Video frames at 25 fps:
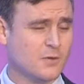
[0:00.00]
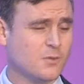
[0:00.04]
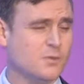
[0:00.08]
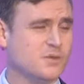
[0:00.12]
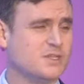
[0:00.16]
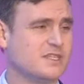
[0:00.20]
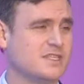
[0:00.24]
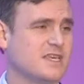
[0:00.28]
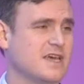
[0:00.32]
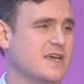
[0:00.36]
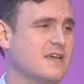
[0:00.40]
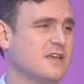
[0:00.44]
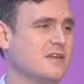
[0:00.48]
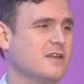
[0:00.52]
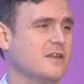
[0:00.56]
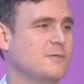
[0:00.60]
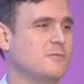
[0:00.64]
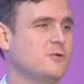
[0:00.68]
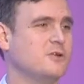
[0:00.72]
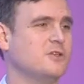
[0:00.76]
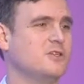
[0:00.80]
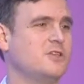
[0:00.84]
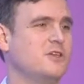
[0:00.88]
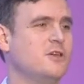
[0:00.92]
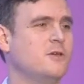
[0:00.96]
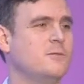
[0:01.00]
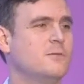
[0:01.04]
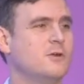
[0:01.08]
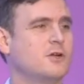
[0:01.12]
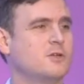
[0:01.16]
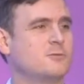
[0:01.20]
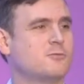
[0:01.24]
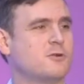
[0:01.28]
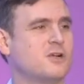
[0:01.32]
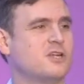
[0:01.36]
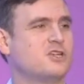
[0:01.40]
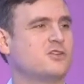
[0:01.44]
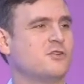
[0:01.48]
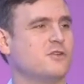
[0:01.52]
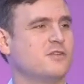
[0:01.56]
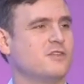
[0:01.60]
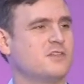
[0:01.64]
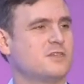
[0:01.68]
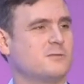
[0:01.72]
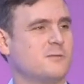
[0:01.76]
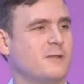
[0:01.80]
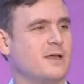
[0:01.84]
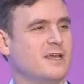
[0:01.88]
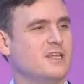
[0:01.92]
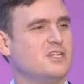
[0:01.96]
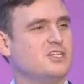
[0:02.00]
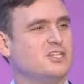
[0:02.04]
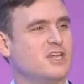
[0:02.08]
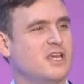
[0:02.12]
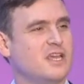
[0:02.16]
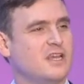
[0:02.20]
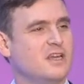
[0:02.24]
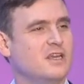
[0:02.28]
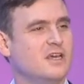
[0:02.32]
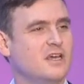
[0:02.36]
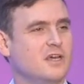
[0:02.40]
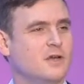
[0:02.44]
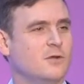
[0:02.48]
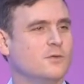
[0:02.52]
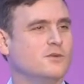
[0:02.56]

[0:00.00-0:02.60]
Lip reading: Was that going to put too much pressure on the supply chain?